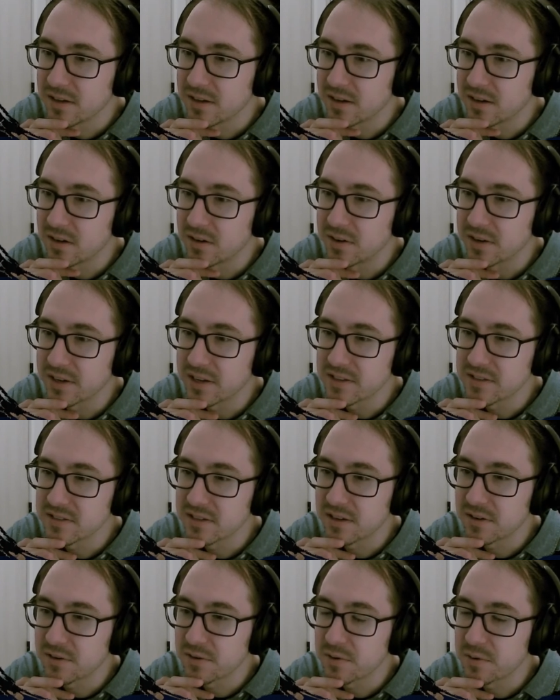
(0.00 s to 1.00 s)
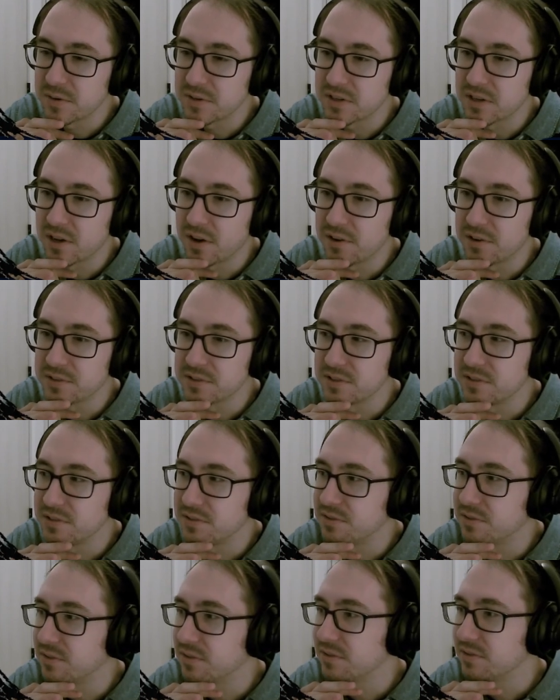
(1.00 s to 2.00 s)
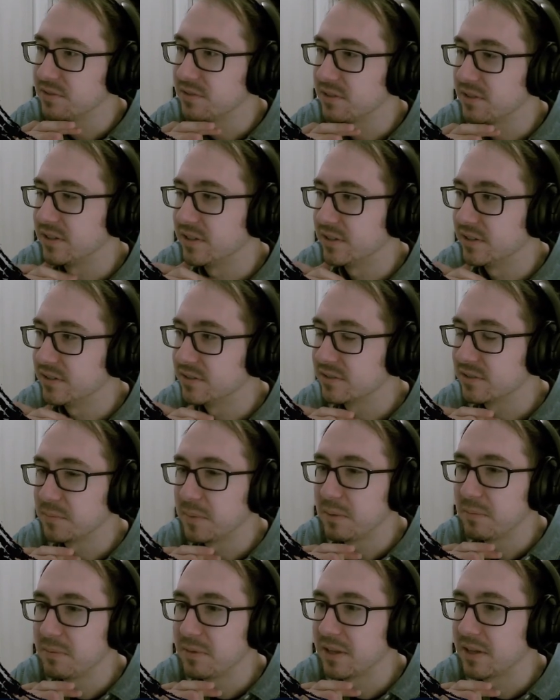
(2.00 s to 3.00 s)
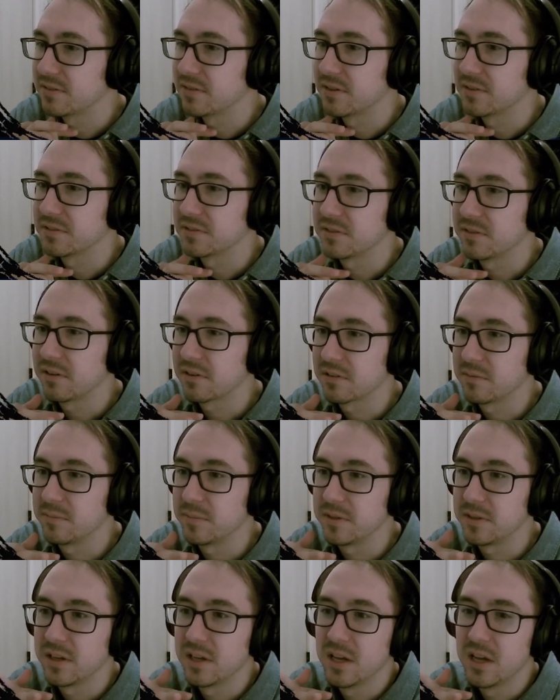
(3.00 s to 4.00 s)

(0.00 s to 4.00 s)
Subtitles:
Oh, I guess I don't know what Tanos Endures is, so maybe that's also Alchemy.